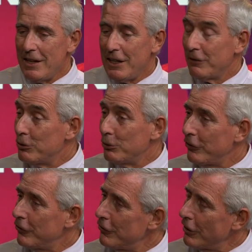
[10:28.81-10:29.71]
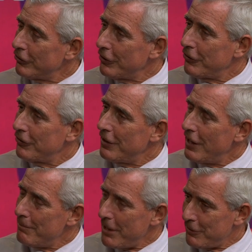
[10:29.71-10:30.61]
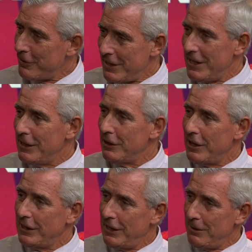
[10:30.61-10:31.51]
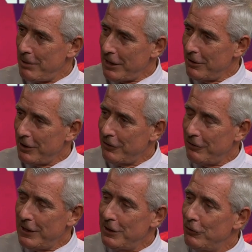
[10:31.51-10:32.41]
And of course, it's not just a matter of the airline getting back on its feet.